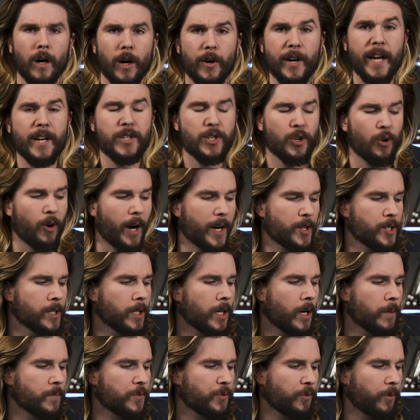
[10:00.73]
Our next correction
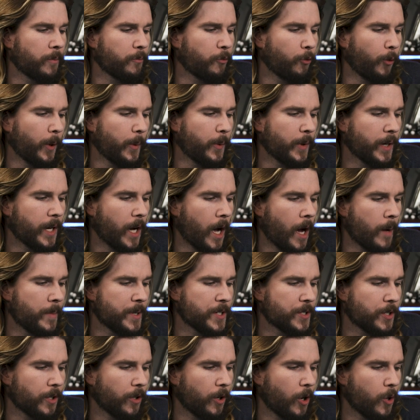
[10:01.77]
comes from frequent
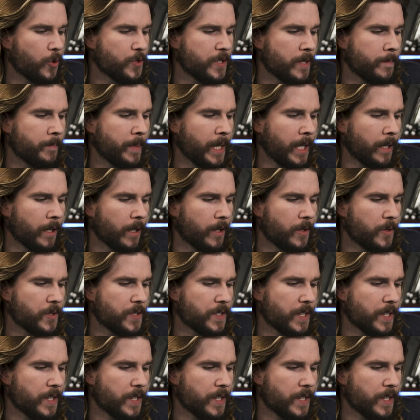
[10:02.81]
commenter Hosimina, who